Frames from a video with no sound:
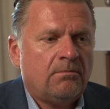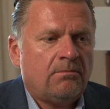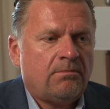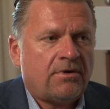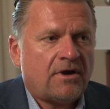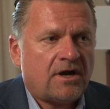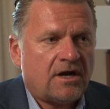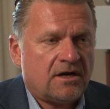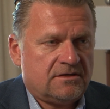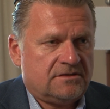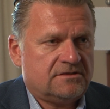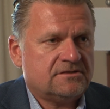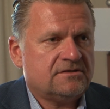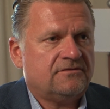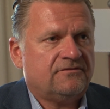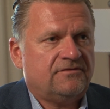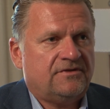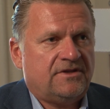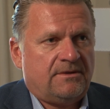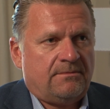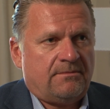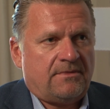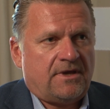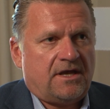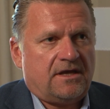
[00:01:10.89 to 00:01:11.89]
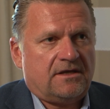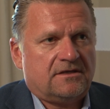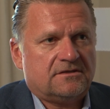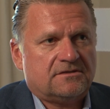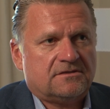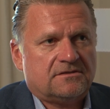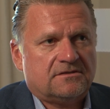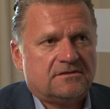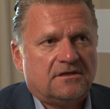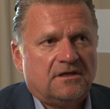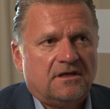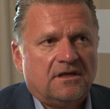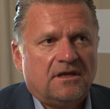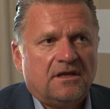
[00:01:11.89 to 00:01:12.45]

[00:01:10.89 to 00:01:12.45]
parts of the mesh,